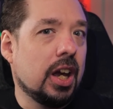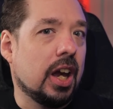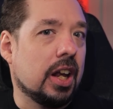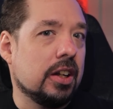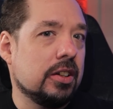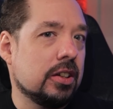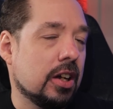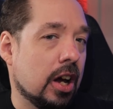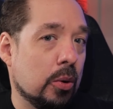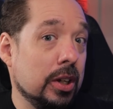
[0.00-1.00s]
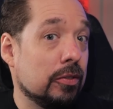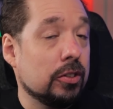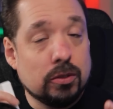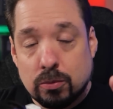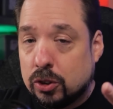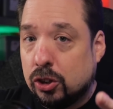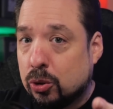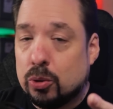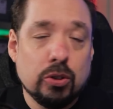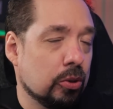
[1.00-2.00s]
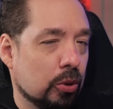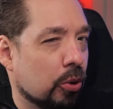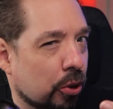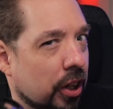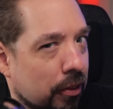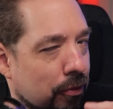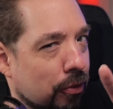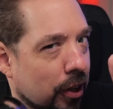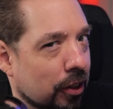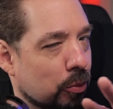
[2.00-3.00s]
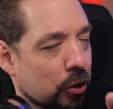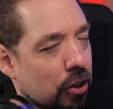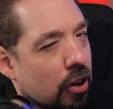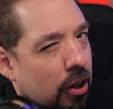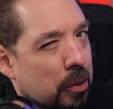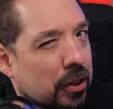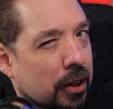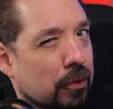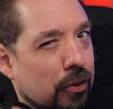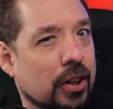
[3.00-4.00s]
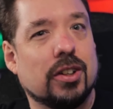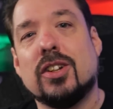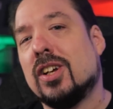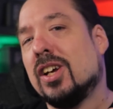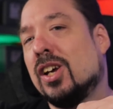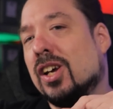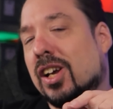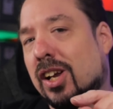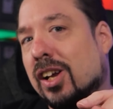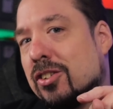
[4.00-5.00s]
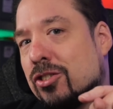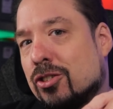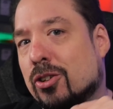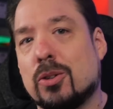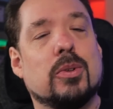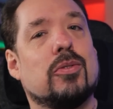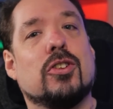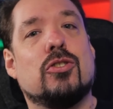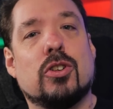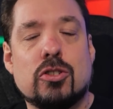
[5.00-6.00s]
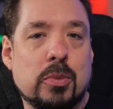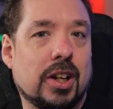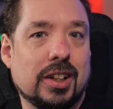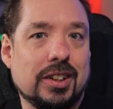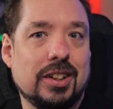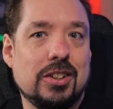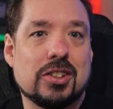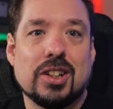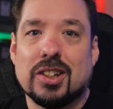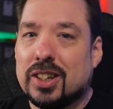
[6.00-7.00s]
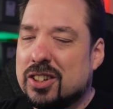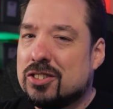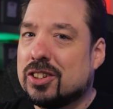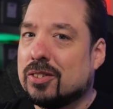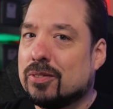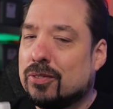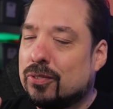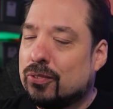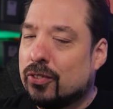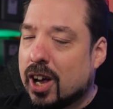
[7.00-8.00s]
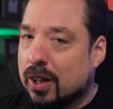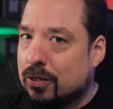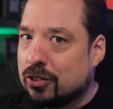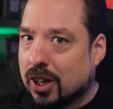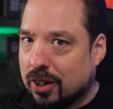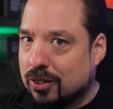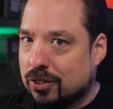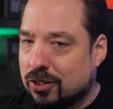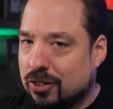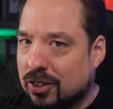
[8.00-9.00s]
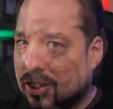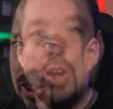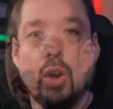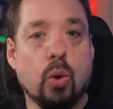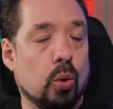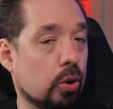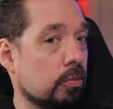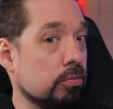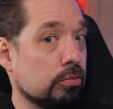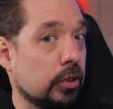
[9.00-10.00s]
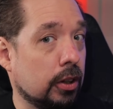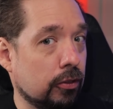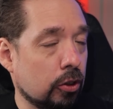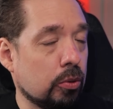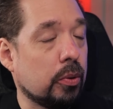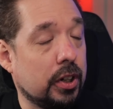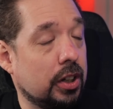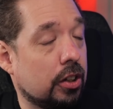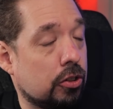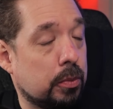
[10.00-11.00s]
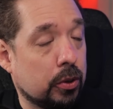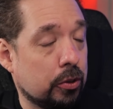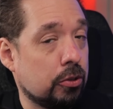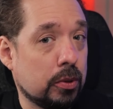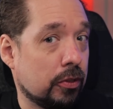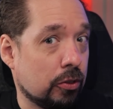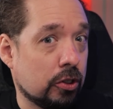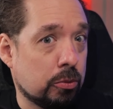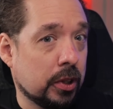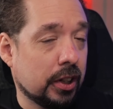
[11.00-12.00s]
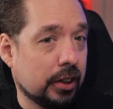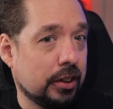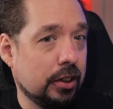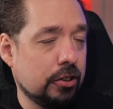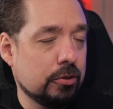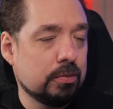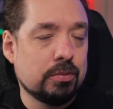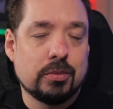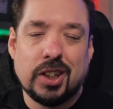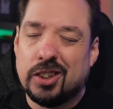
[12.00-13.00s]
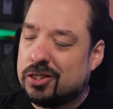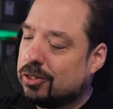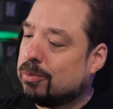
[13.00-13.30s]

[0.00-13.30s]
and how even you or that friend, we're talking about that friend, can get started with addressable LEDs in less than five seconds. Or if you're already experienced with addressable LEDs, it's